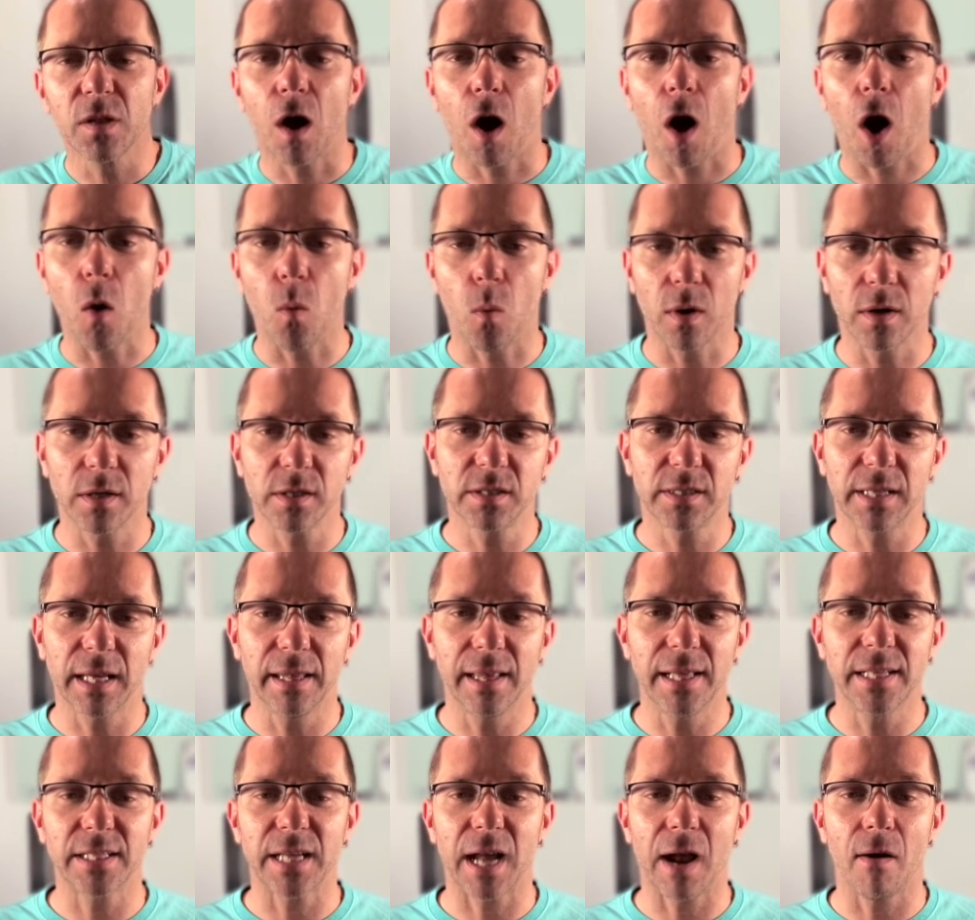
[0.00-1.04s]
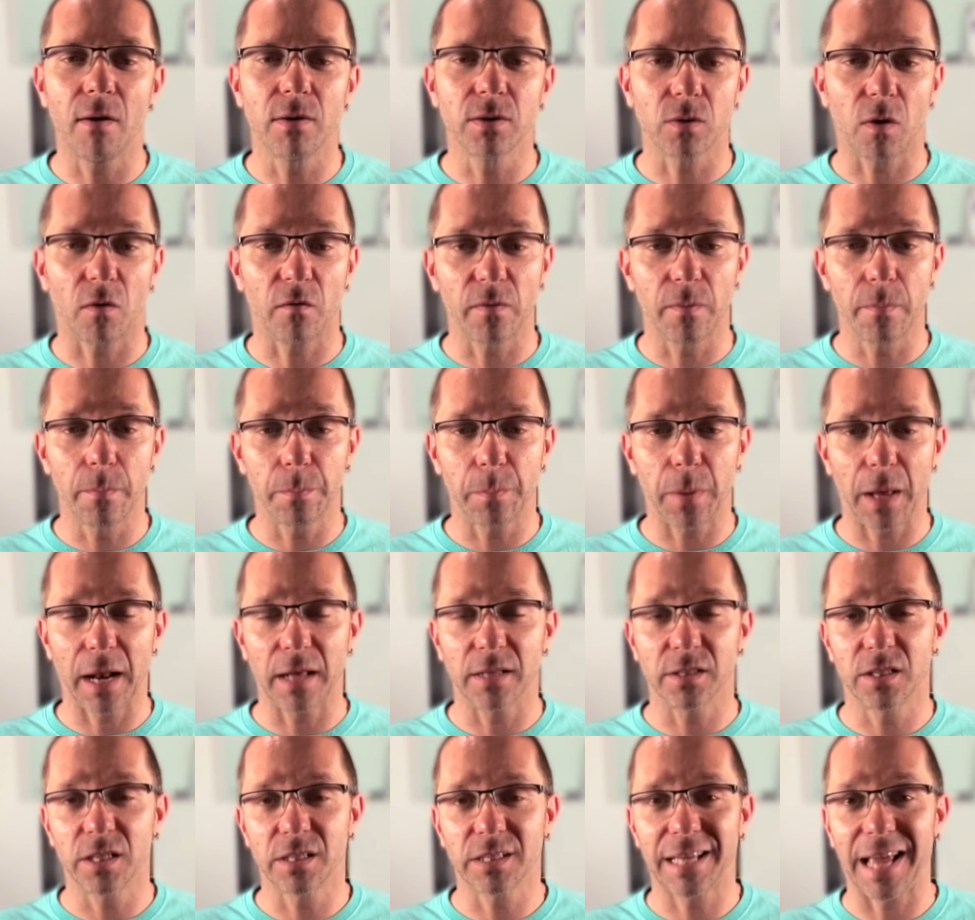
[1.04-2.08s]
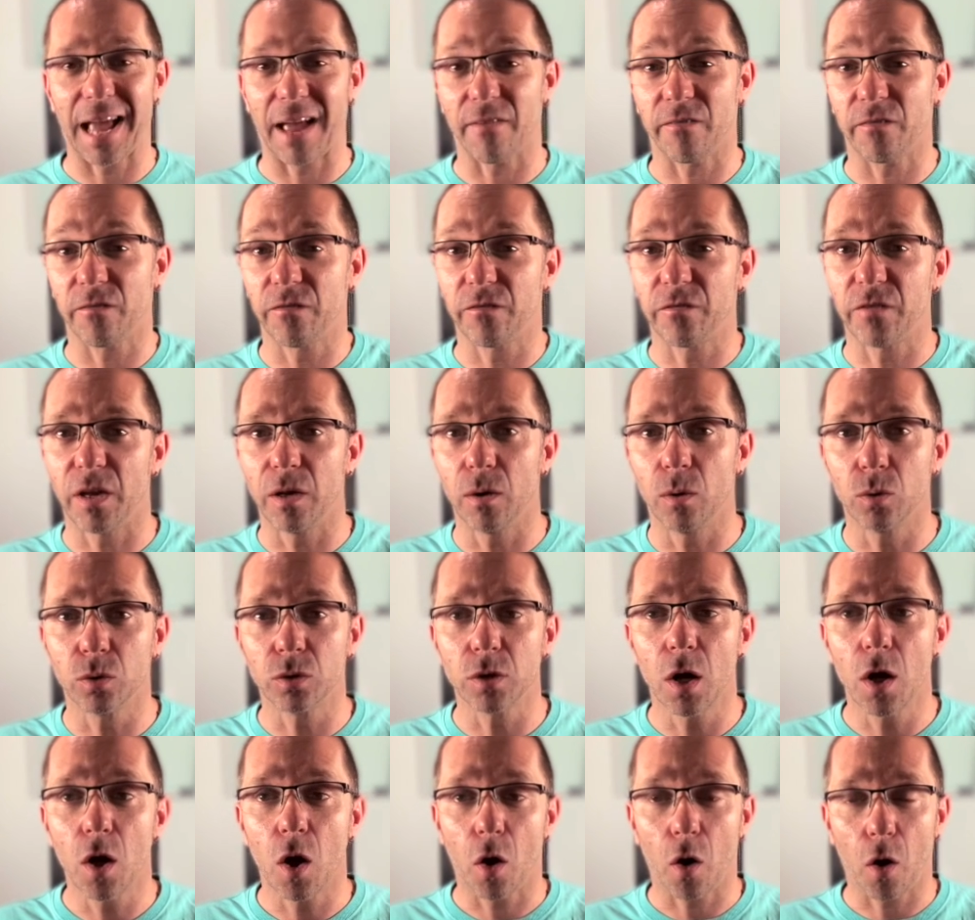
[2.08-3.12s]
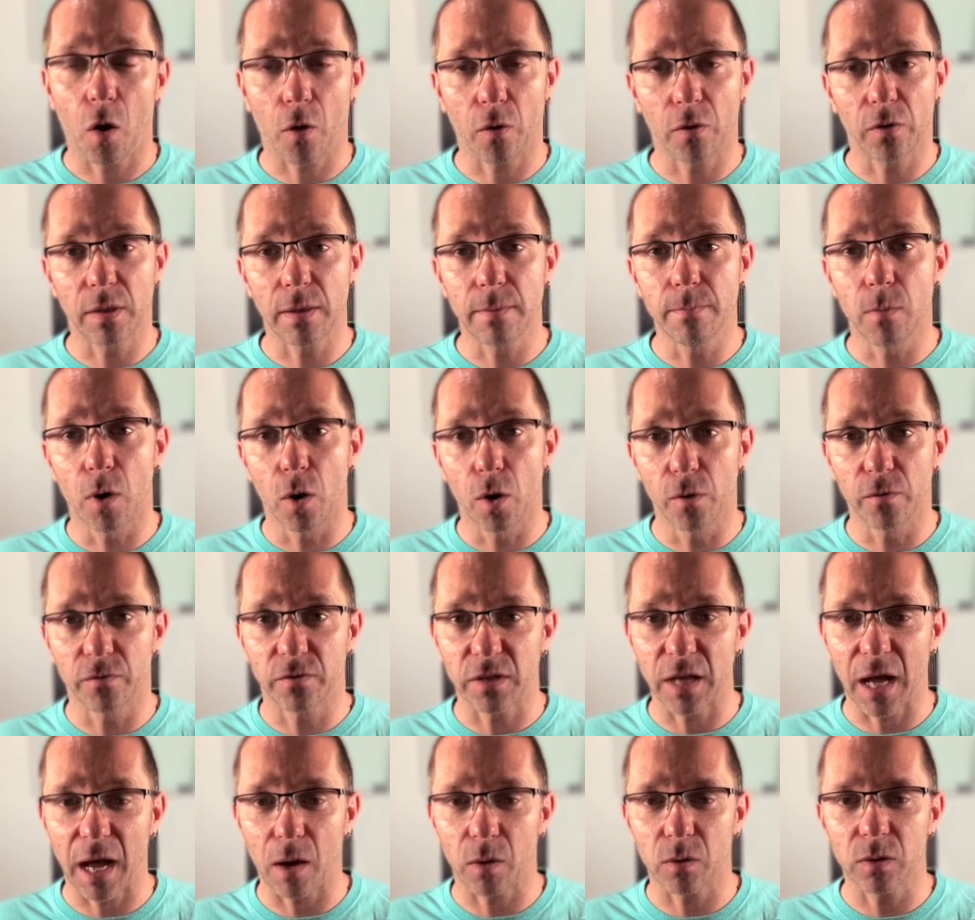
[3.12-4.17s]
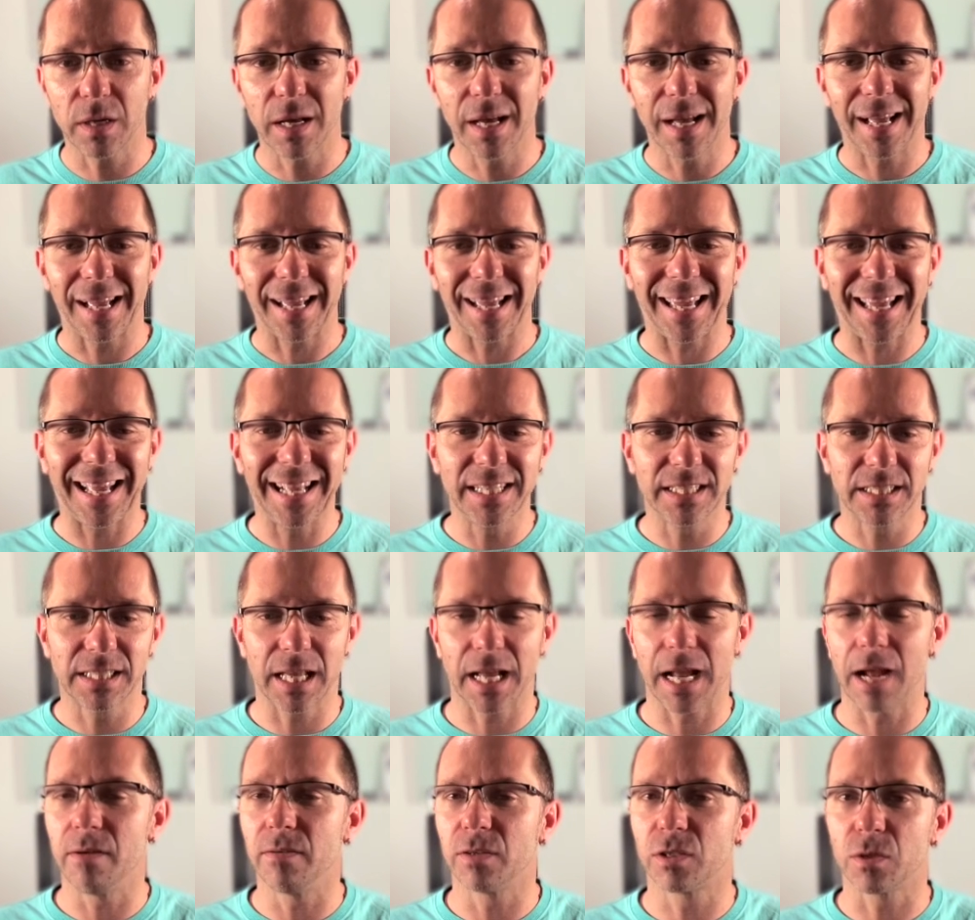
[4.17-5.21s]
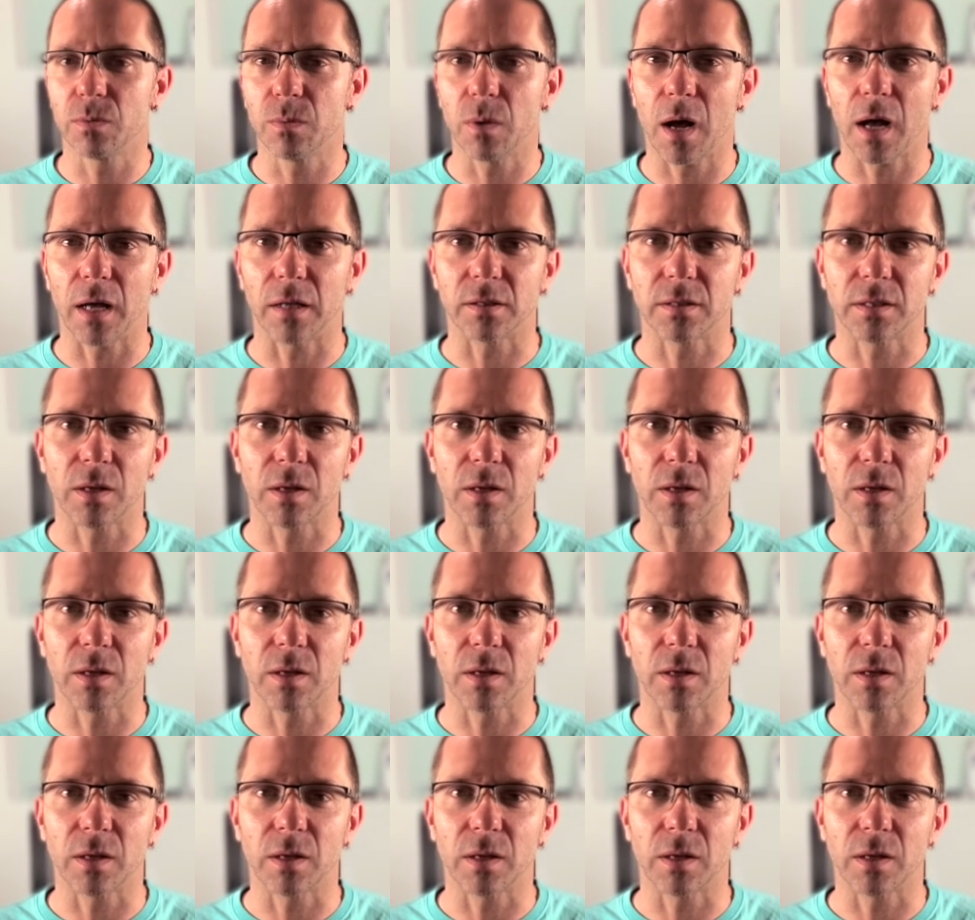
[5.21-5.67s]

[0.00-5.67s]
I want to see these areas of imbalances get filled on the move down into the area of demand.